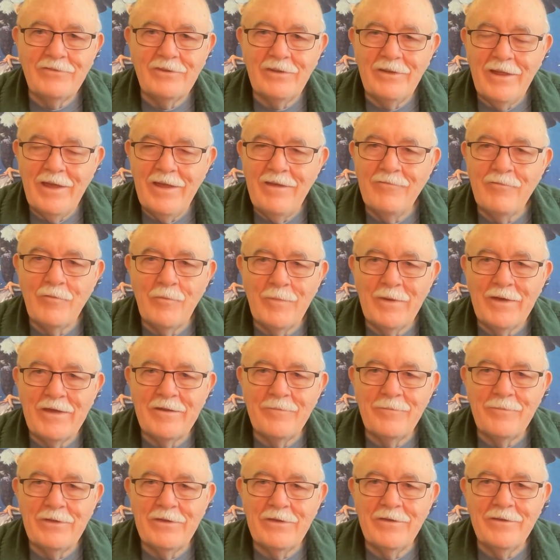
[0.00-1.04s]
laugh about
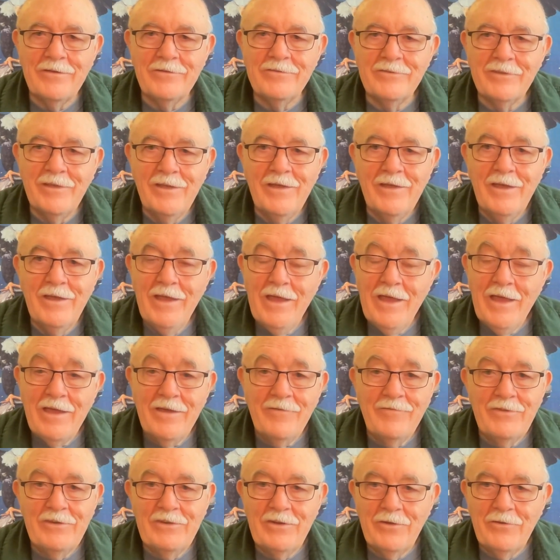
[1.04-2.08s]
it, because
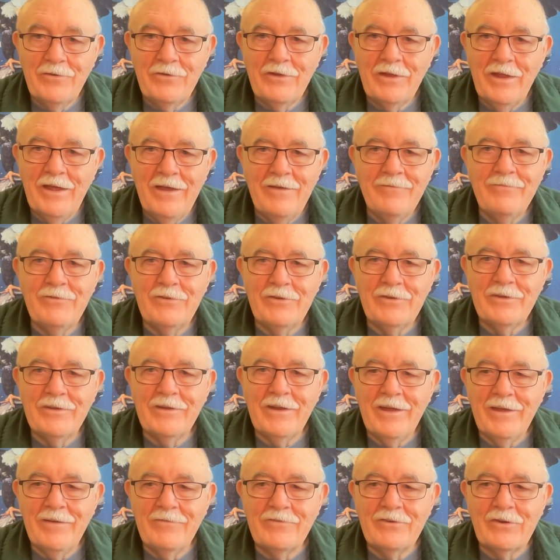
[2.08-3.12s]
if you don't laugh, you're going to
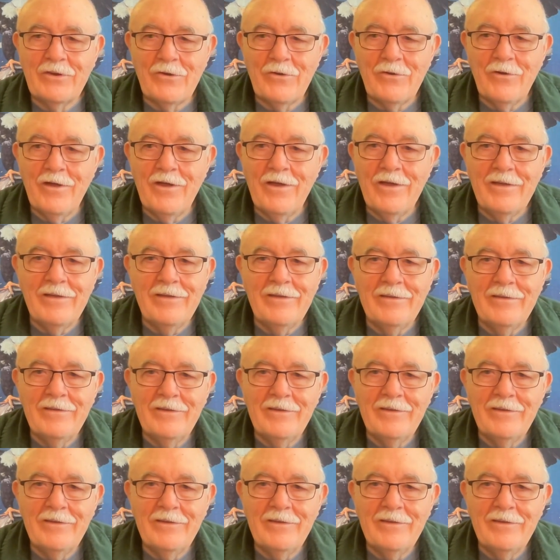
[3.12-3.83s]
have to cry.